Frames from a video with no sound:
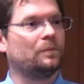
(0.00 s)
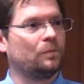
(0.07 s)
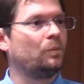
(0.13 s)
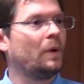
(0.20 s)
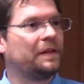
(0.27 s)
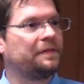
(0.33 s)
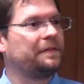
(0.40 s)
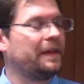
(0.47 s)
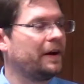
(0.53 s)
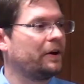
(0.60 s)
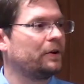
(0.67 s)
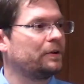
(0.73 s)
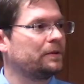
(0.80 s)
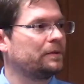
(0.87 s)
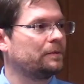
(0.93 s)
what
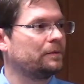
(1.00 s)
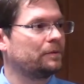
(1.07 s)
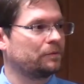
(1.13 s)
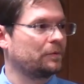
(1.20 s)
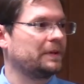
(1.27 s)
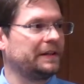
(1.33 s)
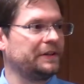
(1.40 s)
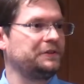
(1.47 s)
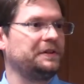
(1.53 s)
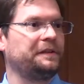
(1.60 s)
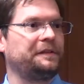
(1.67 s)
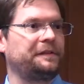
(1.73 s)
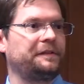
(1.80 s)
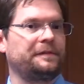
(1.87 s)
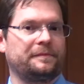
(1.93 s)
their
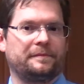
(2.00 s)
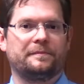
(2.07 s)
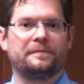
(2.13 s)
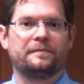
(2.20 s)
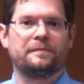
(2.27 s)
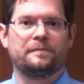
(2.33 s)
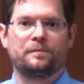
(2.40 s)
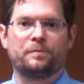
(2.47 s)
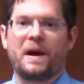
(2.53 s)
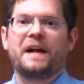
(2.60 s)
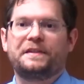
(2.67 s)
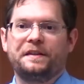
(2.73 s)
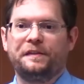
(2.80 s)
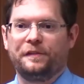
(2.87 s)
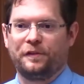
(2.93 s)
religious
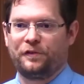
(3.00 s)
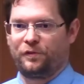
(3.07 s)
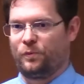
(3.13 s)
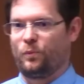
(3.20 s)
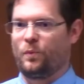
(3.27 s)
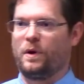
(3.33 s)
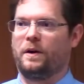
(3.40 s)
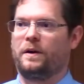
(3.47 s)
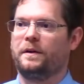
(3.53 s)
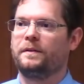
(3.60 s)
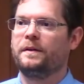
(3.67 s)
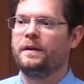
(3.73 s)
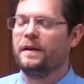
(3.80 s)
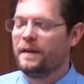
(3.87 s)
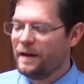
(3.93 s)
practices were.
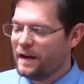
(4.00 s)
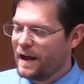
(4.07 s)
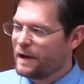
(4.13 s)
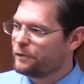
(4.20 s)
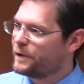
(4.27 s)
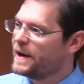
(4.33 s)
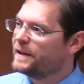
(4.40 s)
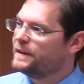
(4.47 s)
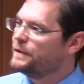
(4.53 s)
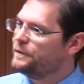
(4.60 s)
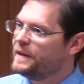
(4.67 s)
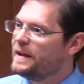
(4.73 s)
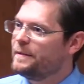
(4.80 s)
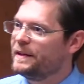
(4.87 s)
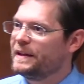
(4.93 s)
And Franklin
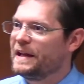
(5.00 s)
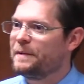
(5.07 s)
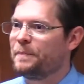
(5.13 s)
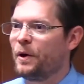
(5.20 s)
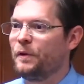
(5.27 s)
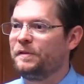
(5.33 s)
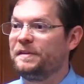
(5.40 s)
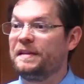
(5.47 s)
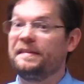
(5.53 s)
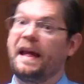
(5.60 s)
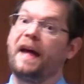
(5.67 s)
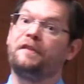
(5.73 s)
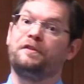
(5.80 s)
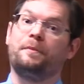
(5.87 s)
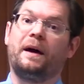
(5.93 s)
vehemently opposed this,
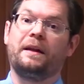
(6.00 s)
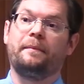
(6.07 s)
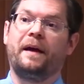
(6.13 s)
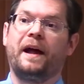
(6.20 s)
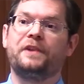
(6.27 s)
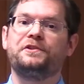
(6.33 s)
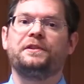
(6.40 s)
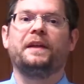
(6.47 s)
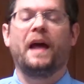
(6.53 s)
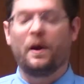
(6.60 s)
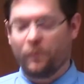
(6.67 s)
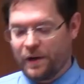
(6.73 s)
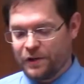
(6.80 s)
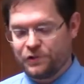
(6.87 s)
as you might imagine, and we